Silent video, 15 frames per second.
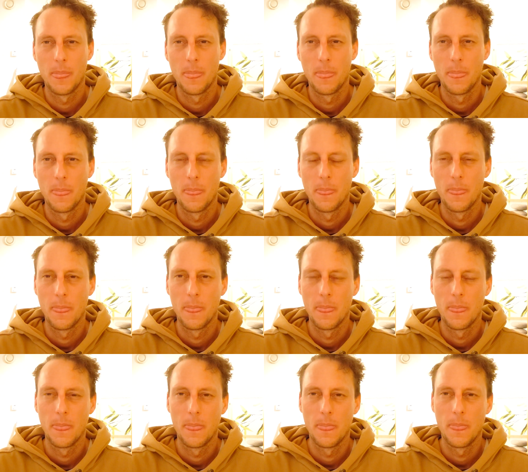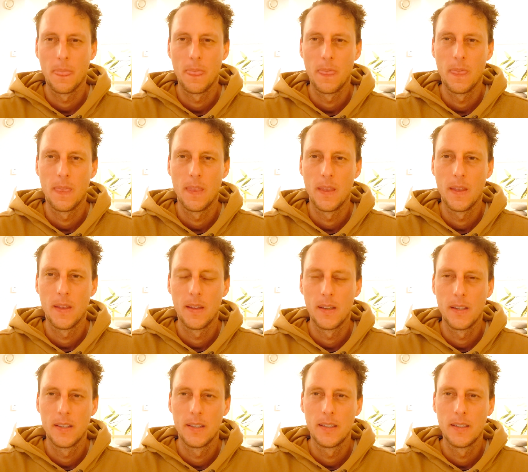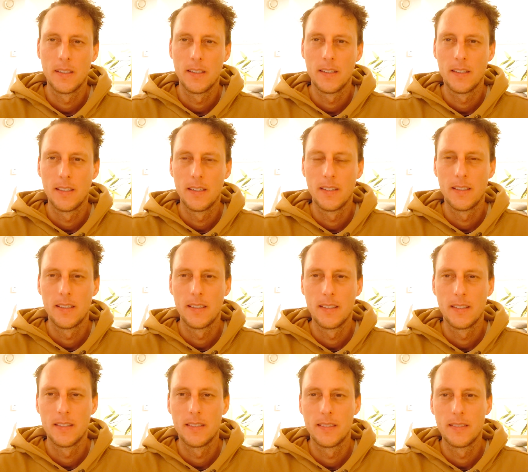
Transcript: No one is speaking in this clip.